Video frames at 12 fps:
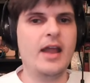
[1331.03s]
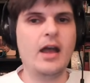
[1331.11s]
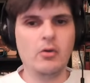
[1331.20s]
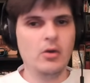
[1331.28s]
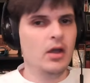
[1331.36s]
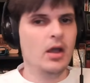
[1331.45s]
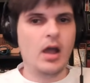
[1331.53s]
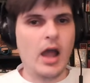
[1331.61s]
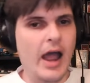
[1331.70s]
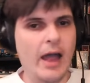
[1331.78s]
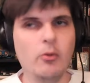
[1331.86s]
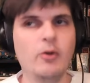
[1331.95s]
Now,
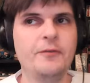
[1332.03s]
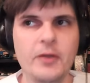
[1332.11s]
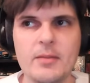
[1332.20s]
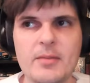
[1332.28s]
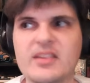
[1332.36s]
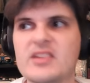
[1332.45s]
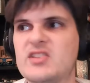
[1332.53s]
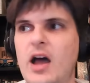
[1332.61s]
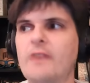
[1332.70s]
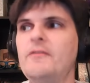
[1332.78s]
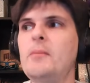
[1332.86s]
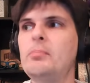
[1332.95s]
I will fully admit this
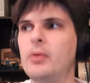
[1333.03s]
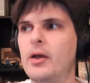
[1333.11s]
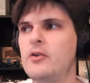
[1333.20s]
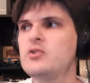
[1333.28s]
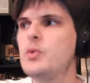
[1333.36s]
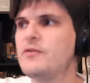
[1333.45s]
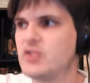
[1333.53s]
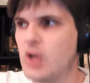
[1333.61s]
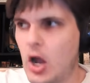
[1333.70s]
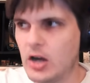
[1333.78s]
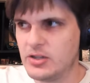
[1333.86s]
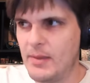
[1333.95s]
of the players we have
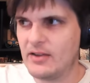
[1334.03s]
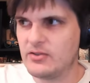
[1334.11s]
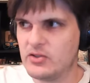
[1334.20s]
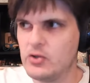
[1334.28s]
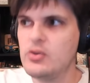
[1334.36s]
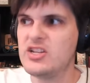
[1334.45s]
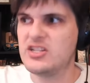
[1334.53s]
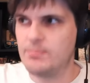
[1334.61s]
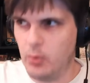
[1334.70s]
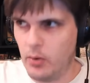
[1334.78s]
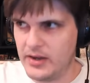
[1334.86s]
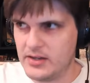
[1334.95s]
talked about to this
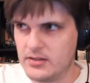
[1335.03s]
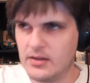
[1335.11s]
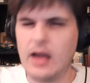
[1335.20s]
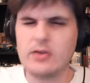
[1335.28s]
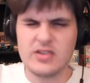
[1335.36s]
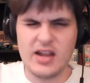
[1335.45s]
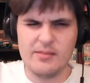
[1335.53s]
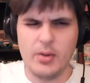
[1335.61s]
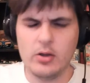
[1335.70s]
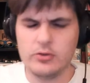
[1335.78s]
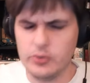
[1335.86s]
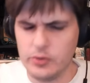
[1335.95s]
point, outside of
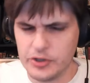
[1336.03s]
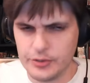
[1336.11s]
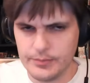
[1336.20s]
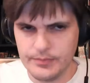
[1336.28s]
Paul George,